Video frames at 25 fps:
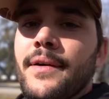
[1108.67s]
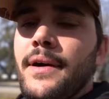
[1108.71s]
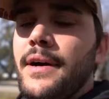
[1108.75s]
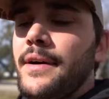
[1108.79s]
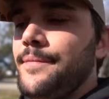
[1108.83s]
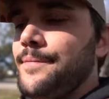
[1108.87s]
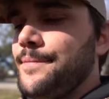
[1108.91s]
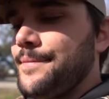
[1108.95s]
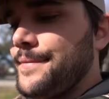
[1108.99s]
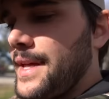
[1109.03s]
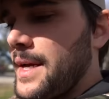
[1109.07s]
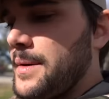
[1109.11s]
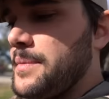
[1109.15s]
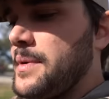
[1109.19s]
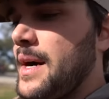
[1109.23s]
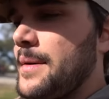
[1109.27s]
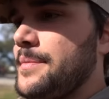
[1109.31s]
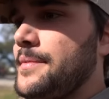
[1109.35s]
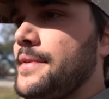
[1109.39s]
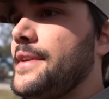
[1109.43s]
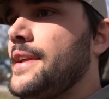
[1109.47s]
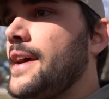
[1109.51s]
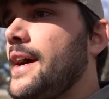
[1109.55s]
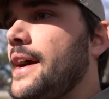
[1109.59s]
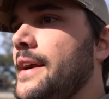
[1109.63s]
well i
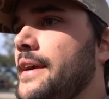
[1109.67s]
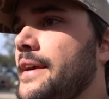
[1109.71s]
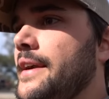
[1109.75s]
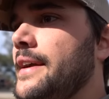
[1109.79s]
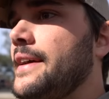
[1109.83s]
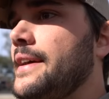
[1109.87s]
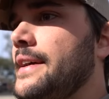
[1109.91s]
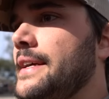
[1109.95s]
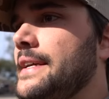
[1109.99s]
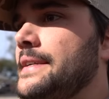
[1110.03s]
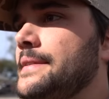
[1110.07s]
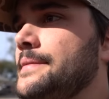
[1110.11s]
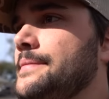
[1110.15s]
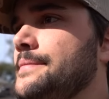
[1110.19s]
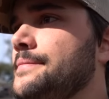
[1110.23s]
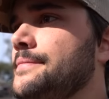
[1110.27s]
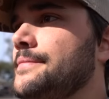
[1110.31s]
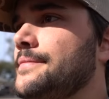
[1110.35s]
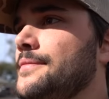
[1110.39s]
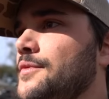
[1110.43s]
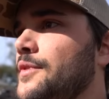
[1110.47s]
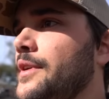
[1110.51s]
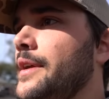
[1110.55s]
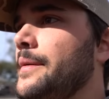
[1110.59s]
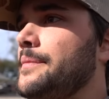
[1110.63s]
popped a tire
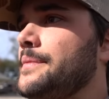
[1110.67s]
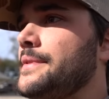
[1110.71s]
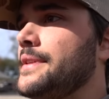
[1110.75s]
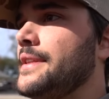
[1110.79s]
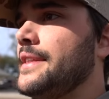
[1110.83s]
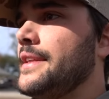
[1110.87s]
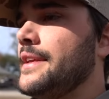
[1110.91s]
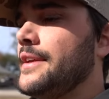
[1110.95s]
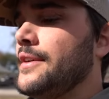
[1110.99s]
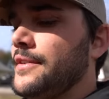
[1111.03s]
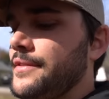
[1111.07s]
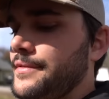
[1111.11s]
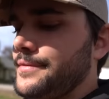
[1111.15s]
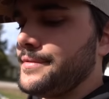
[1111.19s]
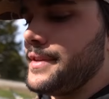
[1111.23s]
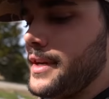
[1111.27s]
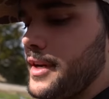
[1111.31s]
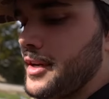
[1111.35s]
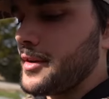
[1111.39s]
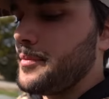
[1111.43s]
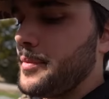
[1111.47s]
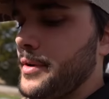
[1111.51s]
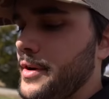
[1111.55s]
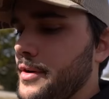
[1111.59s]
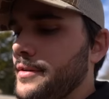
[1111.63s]
ripped to the old
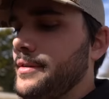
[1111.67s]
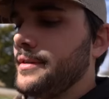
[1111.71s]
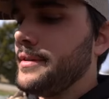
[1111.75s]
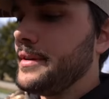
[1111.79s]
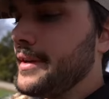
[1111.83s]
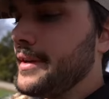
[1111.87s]
duck boat